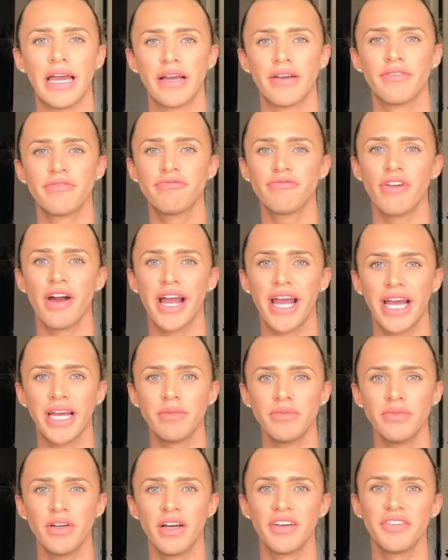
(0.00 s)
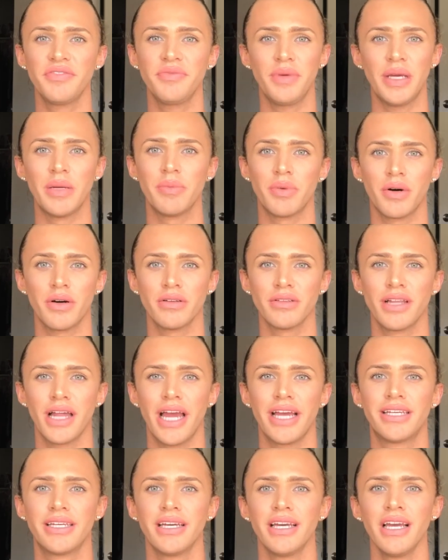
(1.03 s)
frame of people.
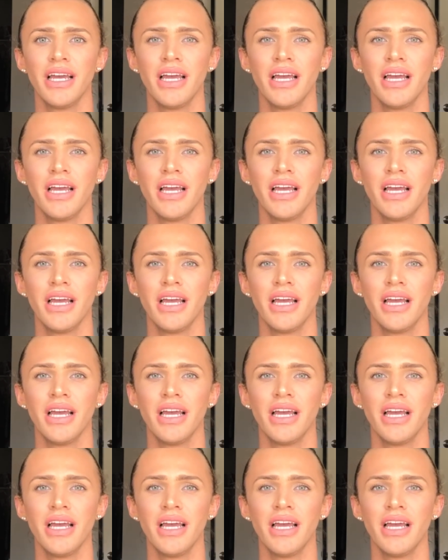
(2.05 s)
Like,